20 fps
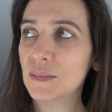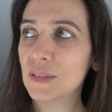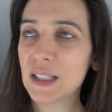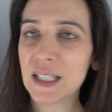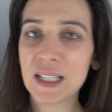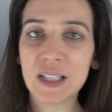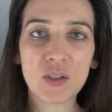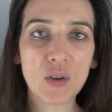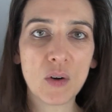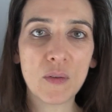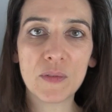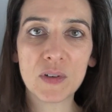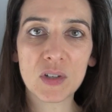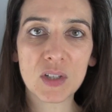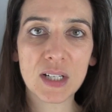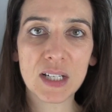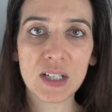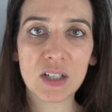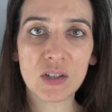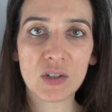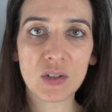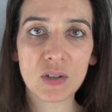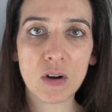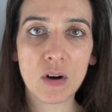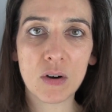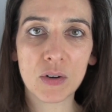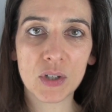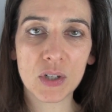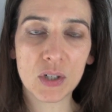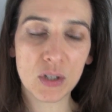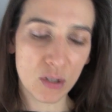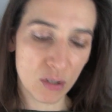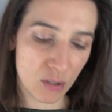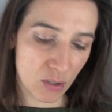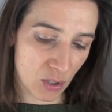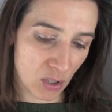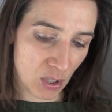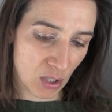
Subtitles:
he's obviously just cottoned on